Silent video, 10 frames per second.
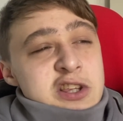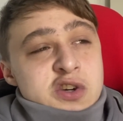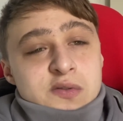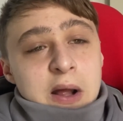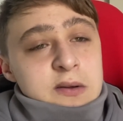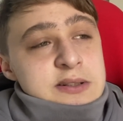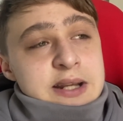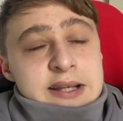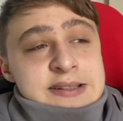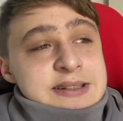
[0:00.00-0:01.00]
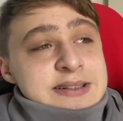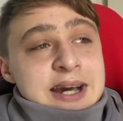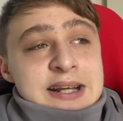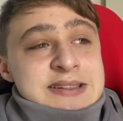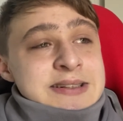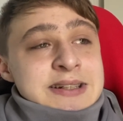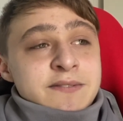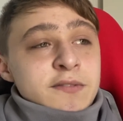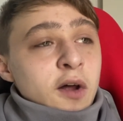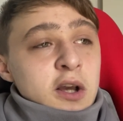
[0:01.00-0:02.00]
2018-19 of
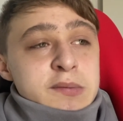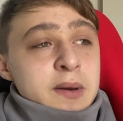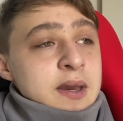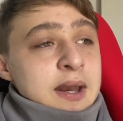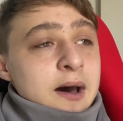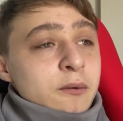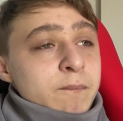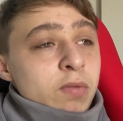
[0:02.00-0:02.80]
not speaking out.